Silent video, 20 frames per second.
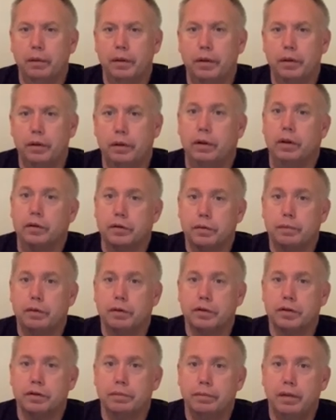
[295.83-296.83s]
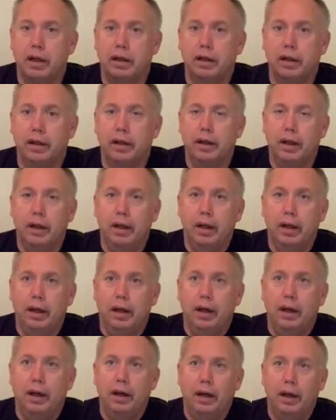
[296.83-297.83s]
who he was supposed to marry,
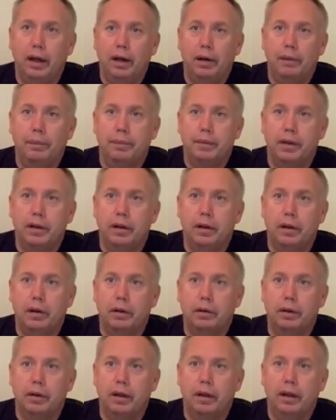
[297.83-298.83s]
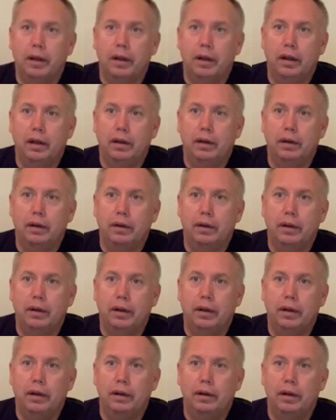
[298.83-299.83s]
and
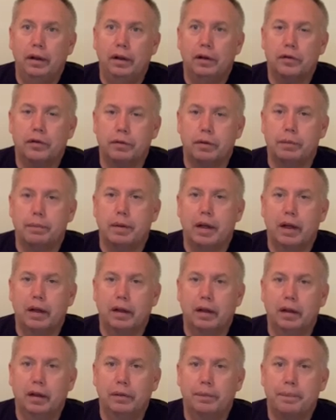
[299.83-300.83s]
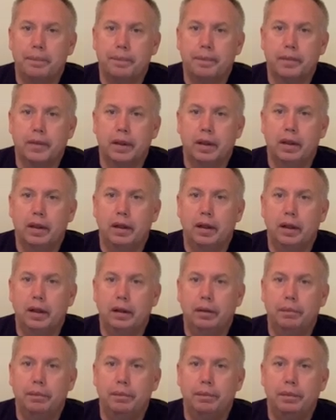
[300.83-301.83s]
here's Rebecca,
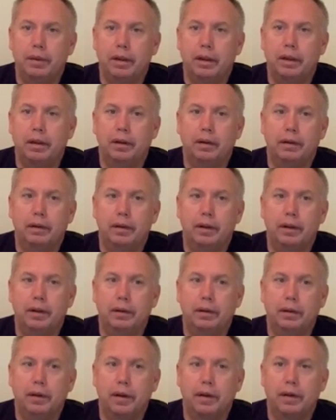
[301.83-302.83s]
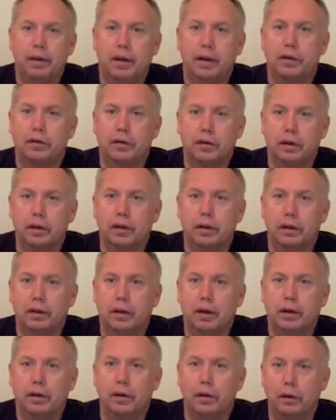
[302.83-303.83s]
and things
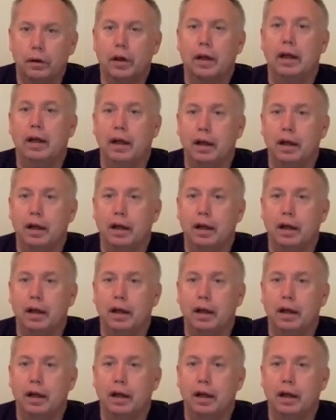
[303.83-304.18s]
are looking